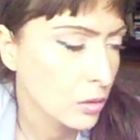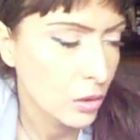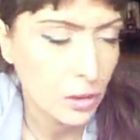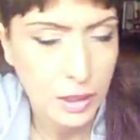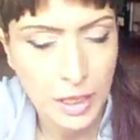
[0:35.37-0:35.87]

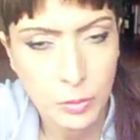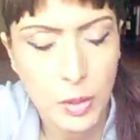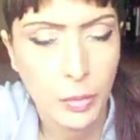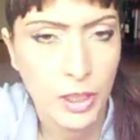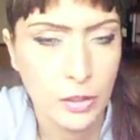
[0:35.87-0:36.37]
Don't let
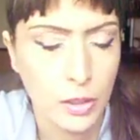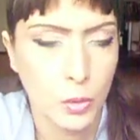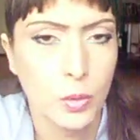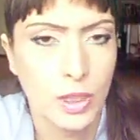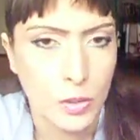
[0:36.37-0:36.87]
me bother you
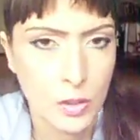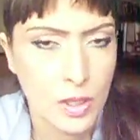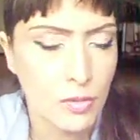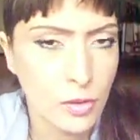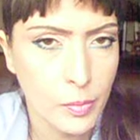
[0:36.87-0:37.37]
with
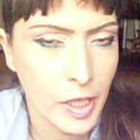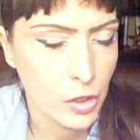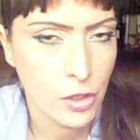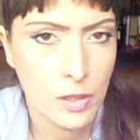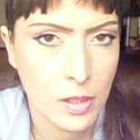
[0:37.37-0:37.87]
those
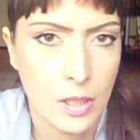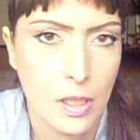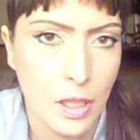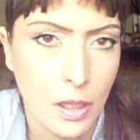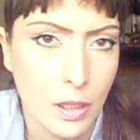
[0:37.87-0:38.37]
informations.
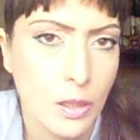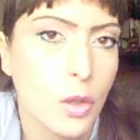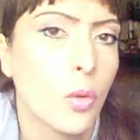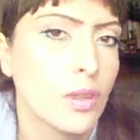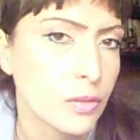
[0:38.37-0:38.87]

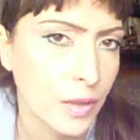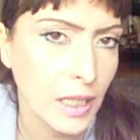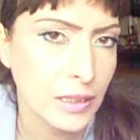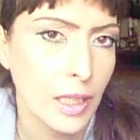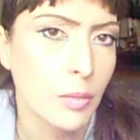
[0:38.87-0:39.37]
You will
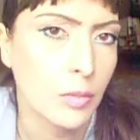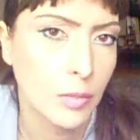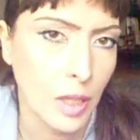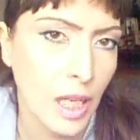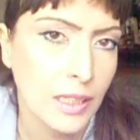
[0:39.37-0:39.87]
find
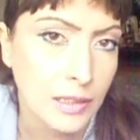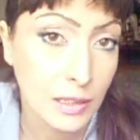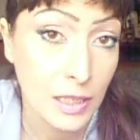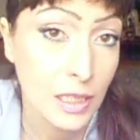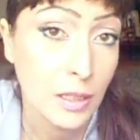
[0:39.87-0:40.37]
them
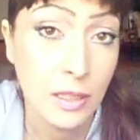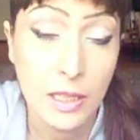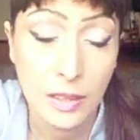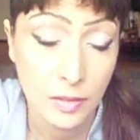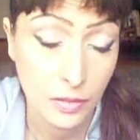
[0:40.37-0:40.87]
underneath
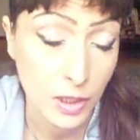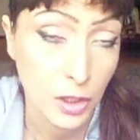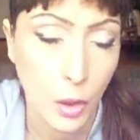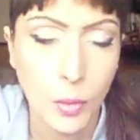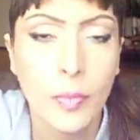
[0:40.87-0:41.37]
the
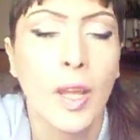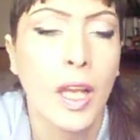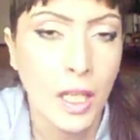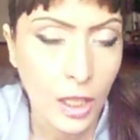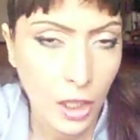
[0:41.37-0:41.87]
video.
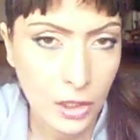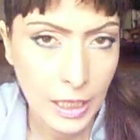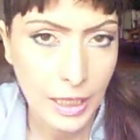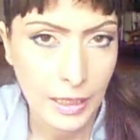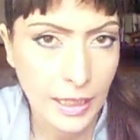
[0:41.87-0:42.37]

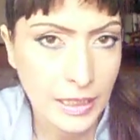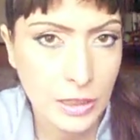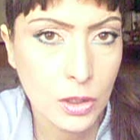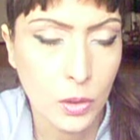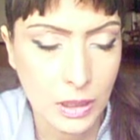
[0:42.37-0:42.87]
Okay,
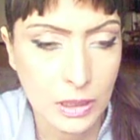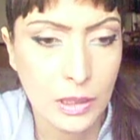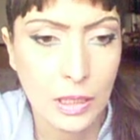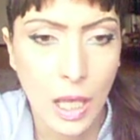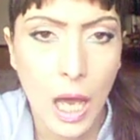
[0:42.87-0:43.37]
let's do
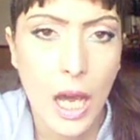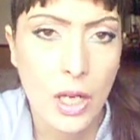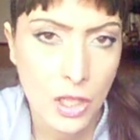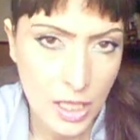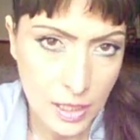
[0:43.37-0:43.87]
it.
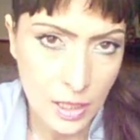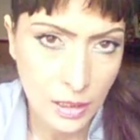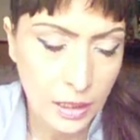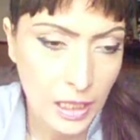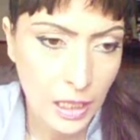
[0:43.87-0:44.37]

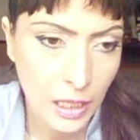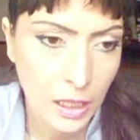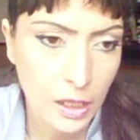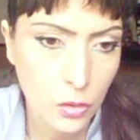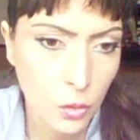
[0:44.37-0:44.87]
Recently,
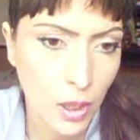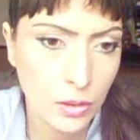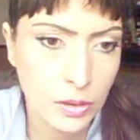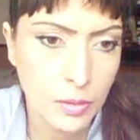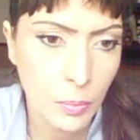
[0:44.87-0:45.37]

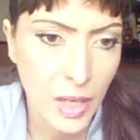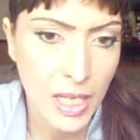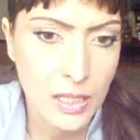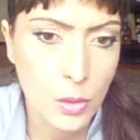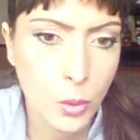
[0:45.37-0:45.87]
throughout the
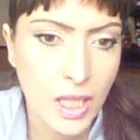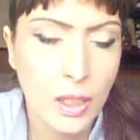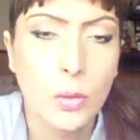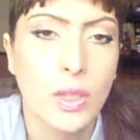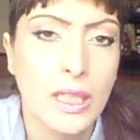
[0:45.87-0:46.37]
past
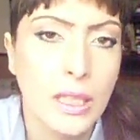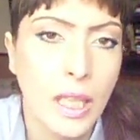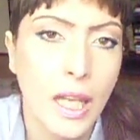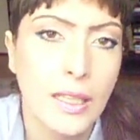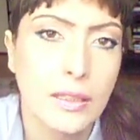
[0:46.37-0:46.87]
week, we
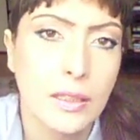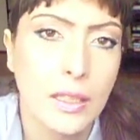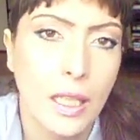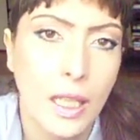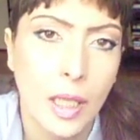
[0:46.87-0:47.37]
had
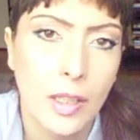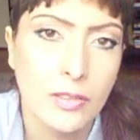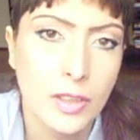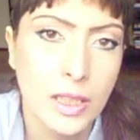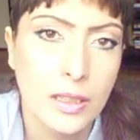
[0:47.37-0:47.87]

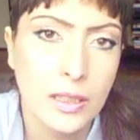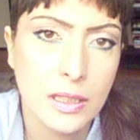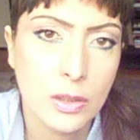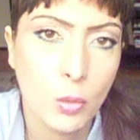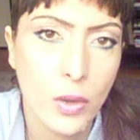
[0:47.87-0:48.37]

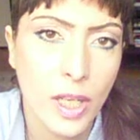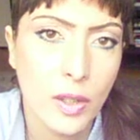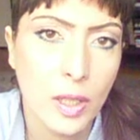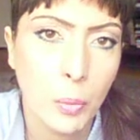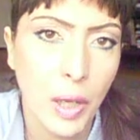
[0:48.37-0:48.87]
Venus
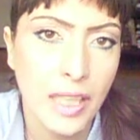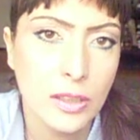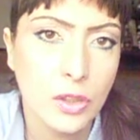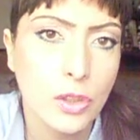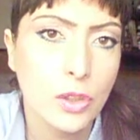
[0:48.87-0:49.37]
squaring
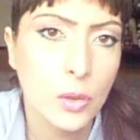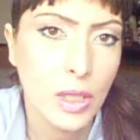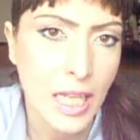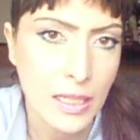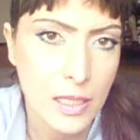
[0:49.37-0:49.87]
planet
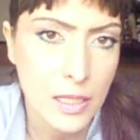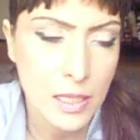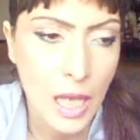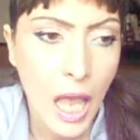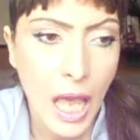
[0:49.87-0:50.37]
Uranus.